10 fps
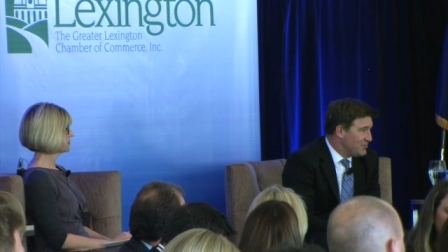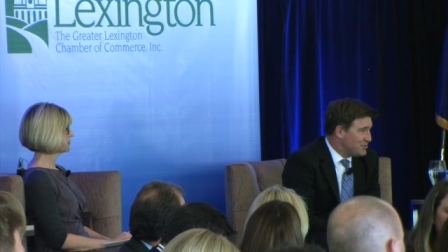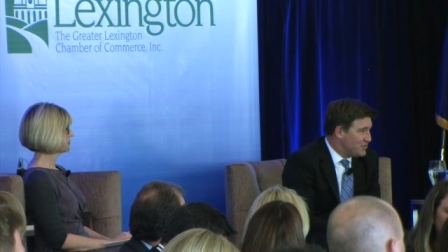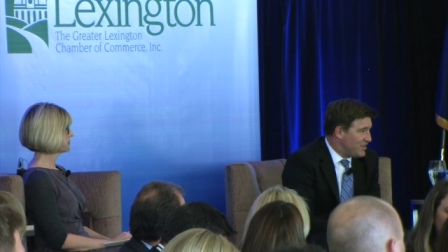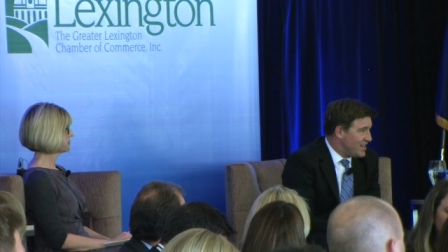
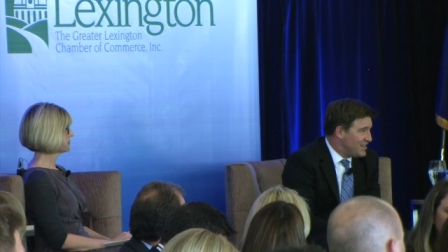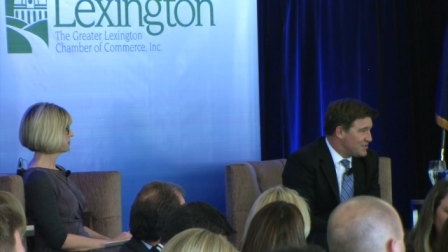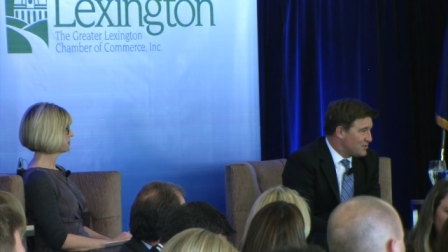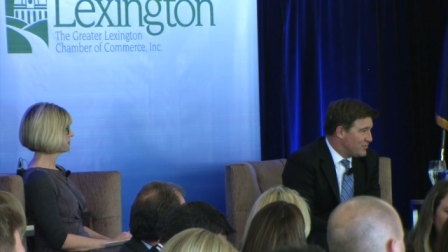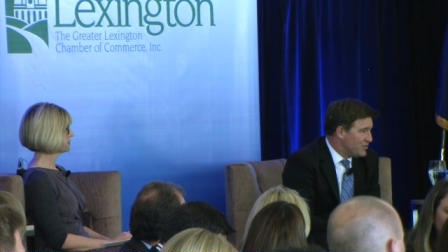what you've had
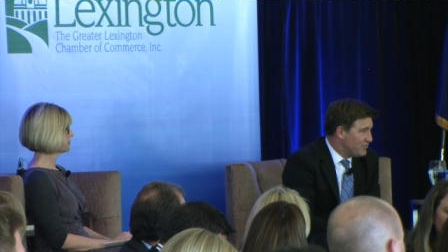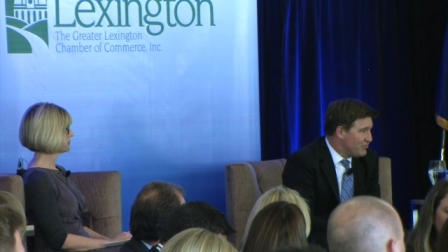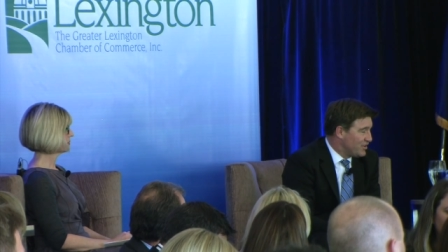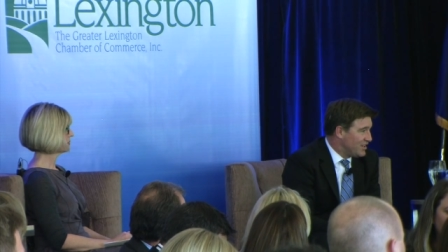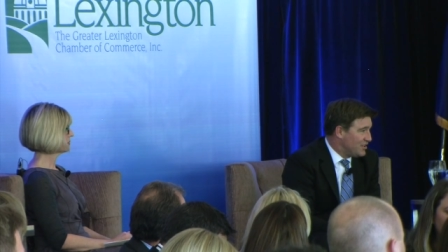is sort of on the
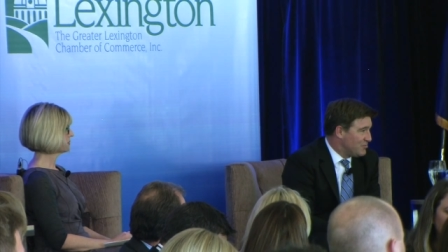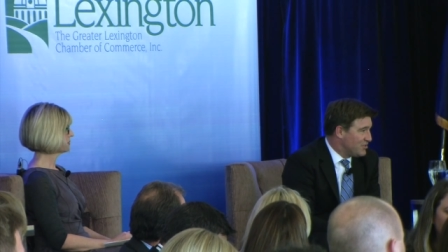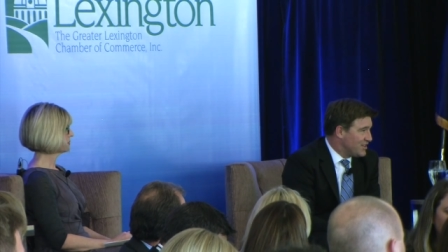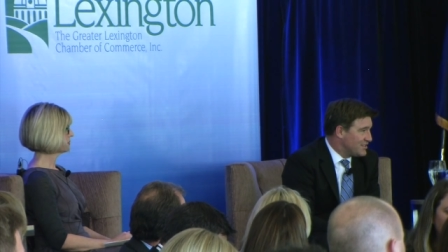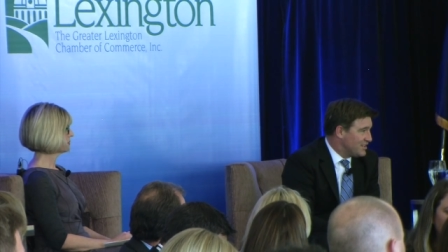front end of the
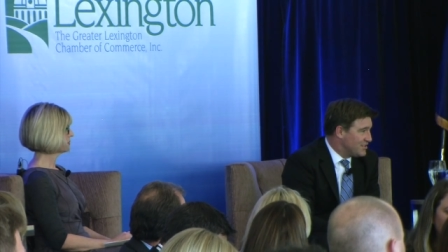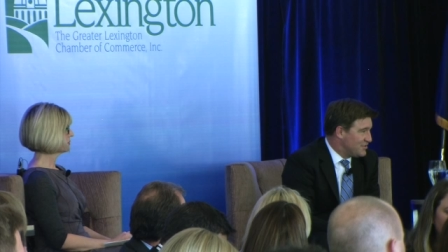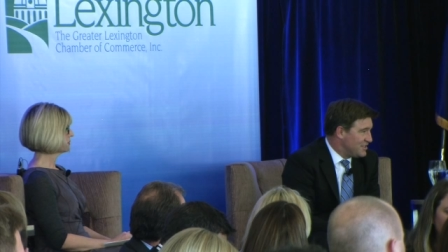process,